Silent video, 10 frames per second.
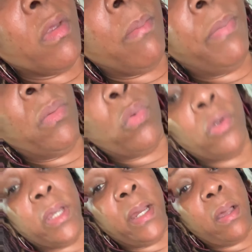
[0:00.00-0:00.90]
been
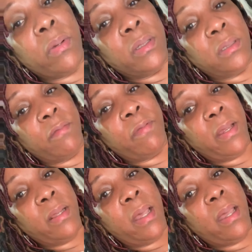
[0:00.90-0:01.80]
working out and stuff
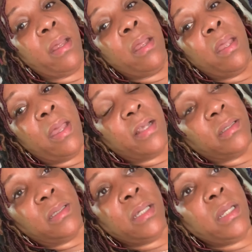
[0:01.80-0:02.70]
like that. As a
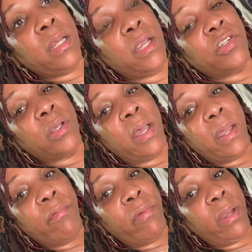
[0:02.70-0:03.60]
teenager, I
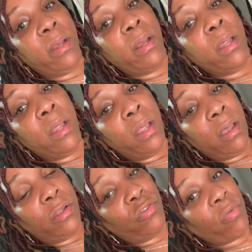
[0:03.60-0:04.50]
ran
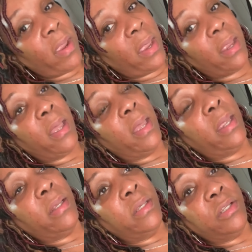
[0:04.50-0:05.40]
track.
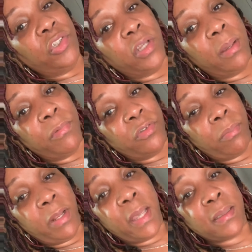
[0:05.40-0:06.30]
I did
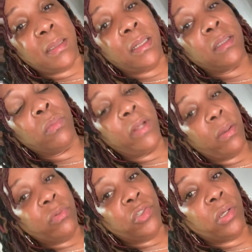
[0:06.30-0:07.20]
gymnastics when I
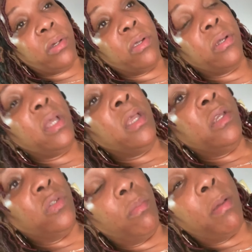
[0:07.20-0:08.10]
was younger,
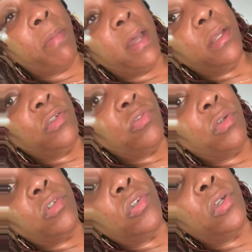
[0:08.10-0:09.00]
so my body
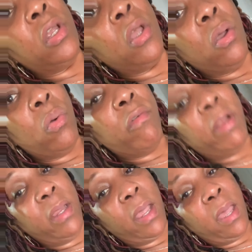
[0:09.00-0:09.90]
structure
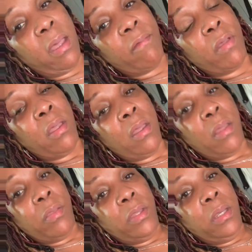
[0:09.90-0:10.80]
already have
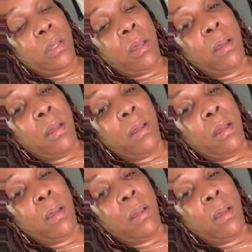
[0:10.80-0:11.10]
the